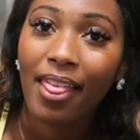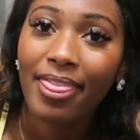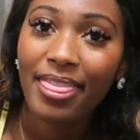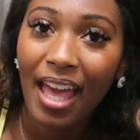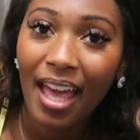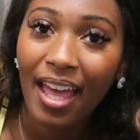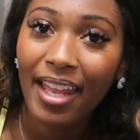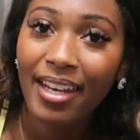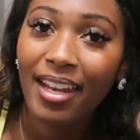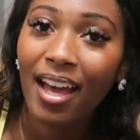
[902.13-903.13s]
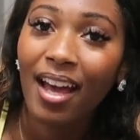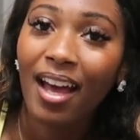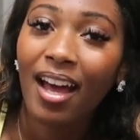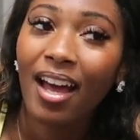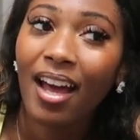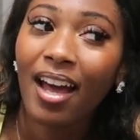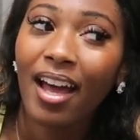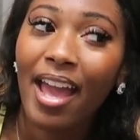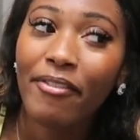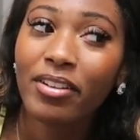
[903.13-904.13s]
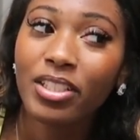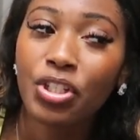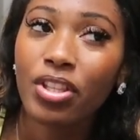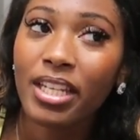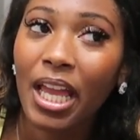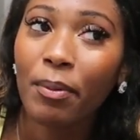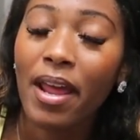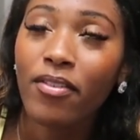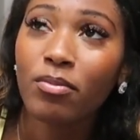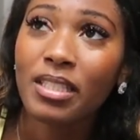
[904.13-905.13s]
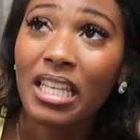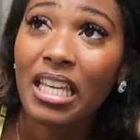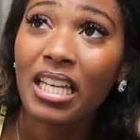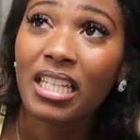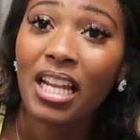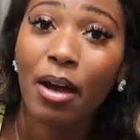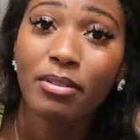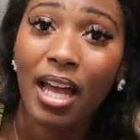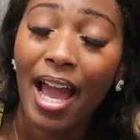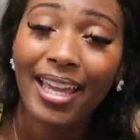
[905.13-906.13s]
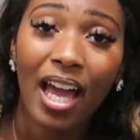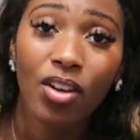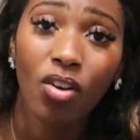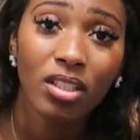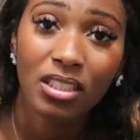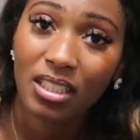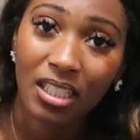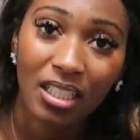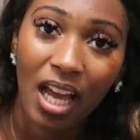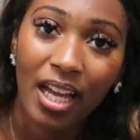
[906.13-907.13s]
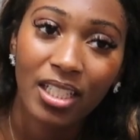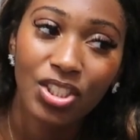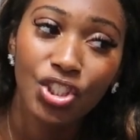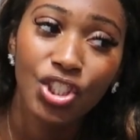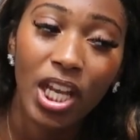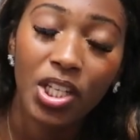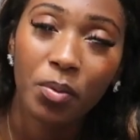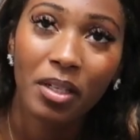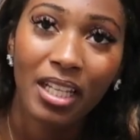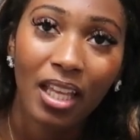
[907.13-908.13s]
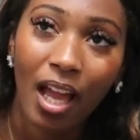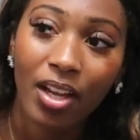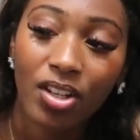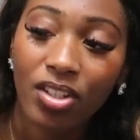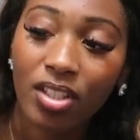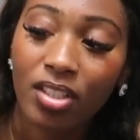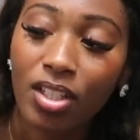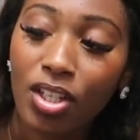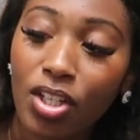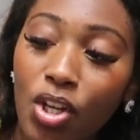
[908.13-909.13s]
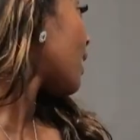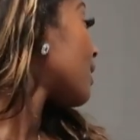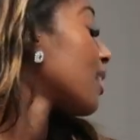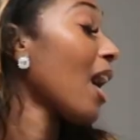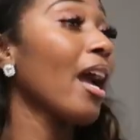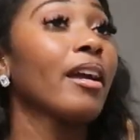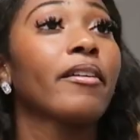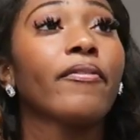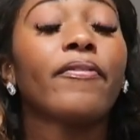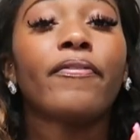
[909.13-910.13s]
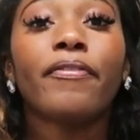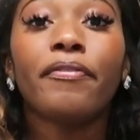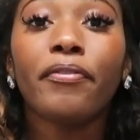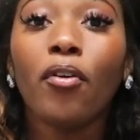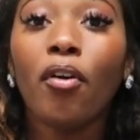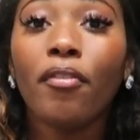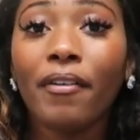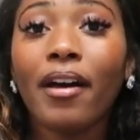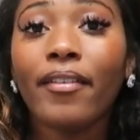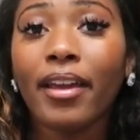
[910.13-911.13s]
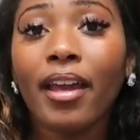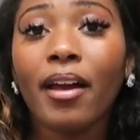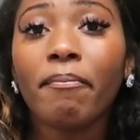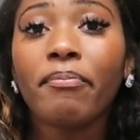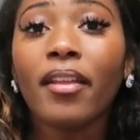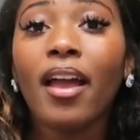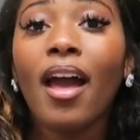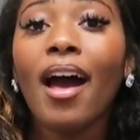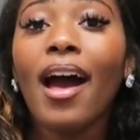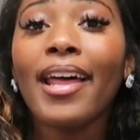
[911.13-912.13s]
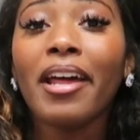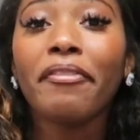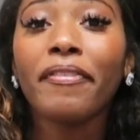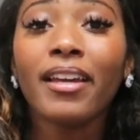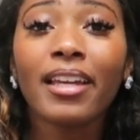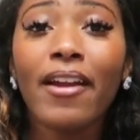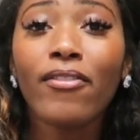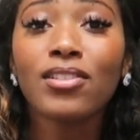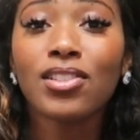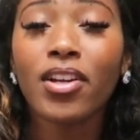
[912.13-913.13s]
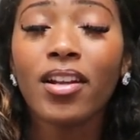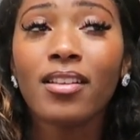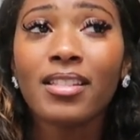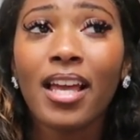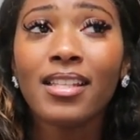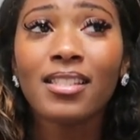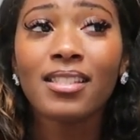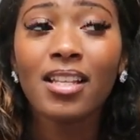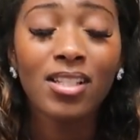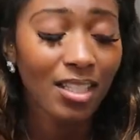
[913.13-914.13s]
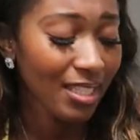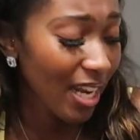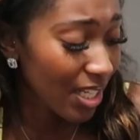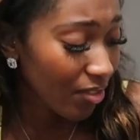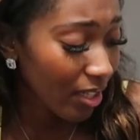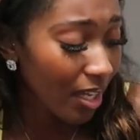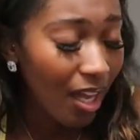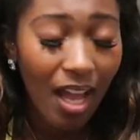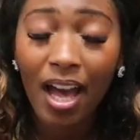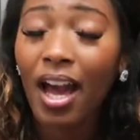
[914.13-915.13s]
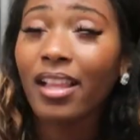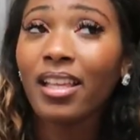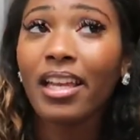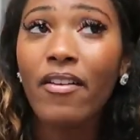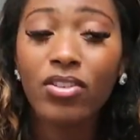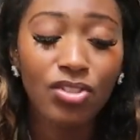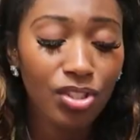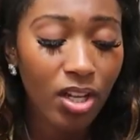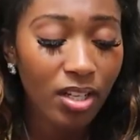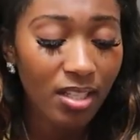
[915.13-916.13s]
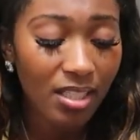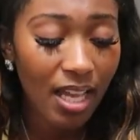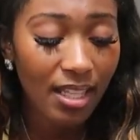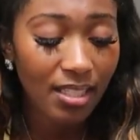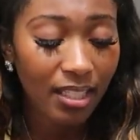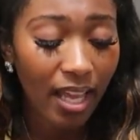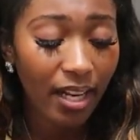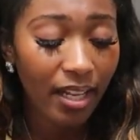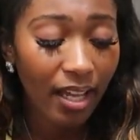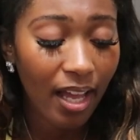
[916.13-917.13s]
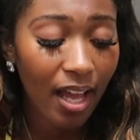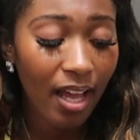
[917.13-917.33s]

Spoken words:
Then during the day when everyone was eating, I was like, I cannot eat, like genuinely I couldn't. It's like 4 or 5 a.m. and I think everyone's going downstairs. It looks like a tennis ball. I think everyone's going downstairs to get lit.